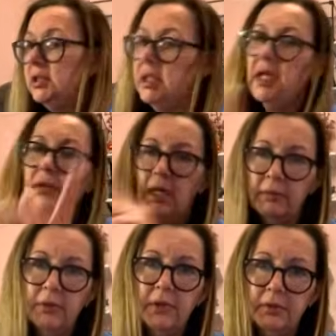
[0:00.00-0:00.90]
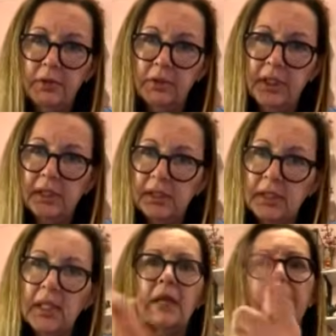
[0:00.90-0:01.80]
now that I'm going to do this,
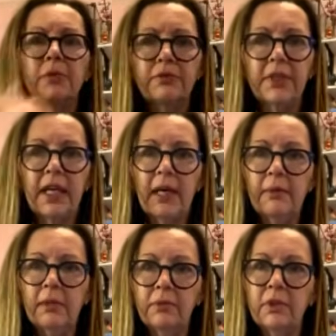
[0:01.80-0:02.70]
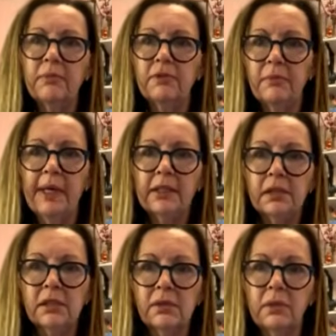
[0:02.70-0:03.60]
and I've moved the camera. I'm going to move it back to
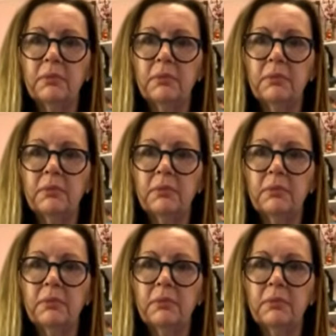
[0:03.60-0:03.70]
the sewing